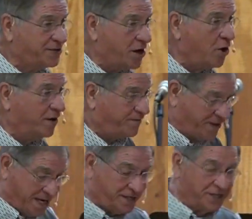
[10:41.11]
soul. If
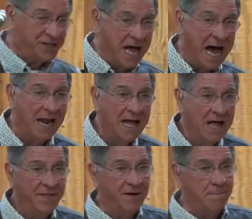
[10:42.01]
this is not
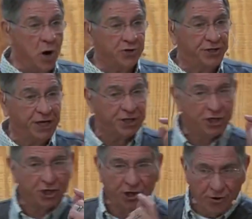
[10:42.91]
the most
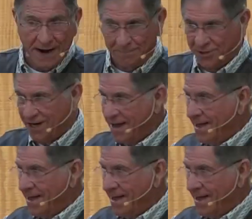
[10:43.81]
descript